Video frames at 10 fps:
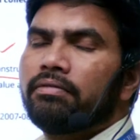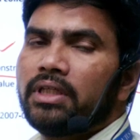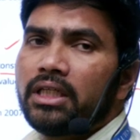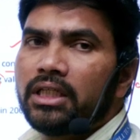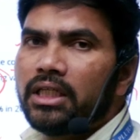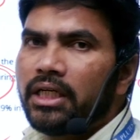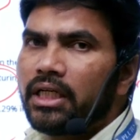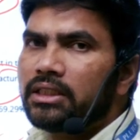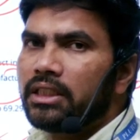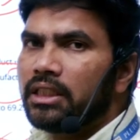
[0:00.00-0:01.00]
of the
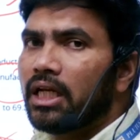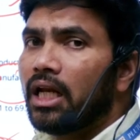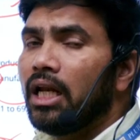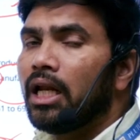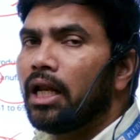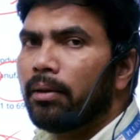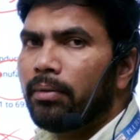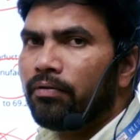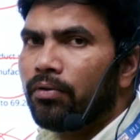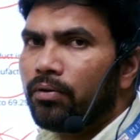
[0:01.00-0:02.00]
industrial
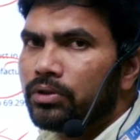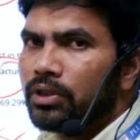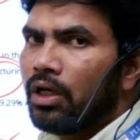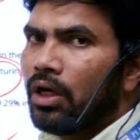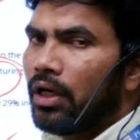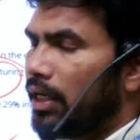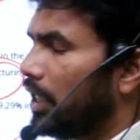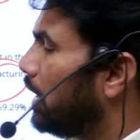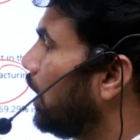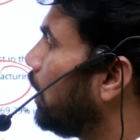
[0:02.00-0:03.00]
labor force,
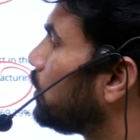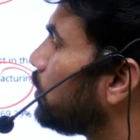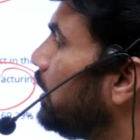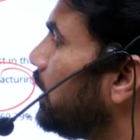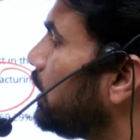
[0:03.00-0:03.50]
right? So in